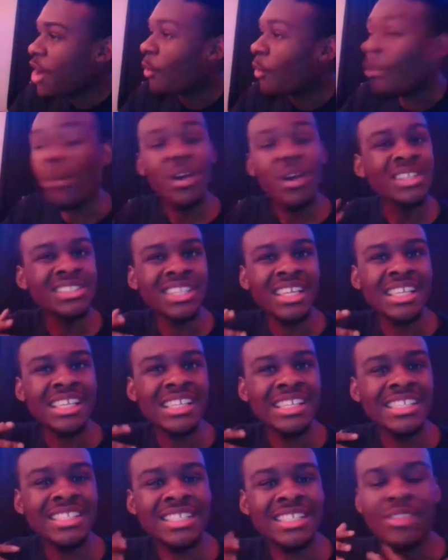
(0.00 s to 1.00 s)
What
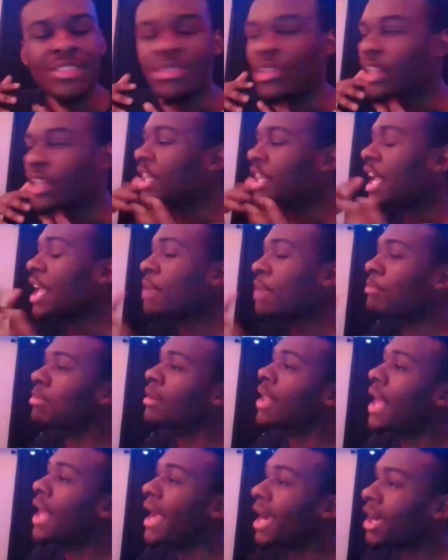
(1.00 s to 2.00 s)
does the gay
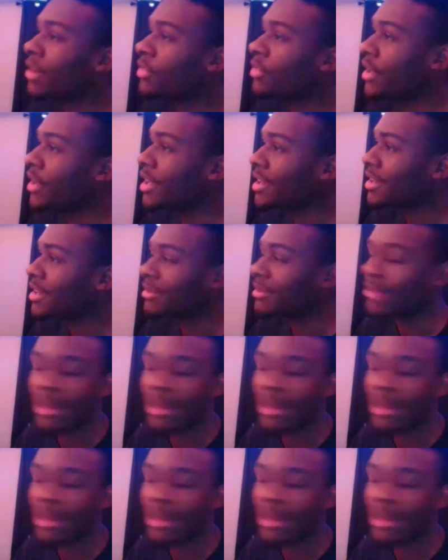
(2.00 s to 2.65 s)
black thing?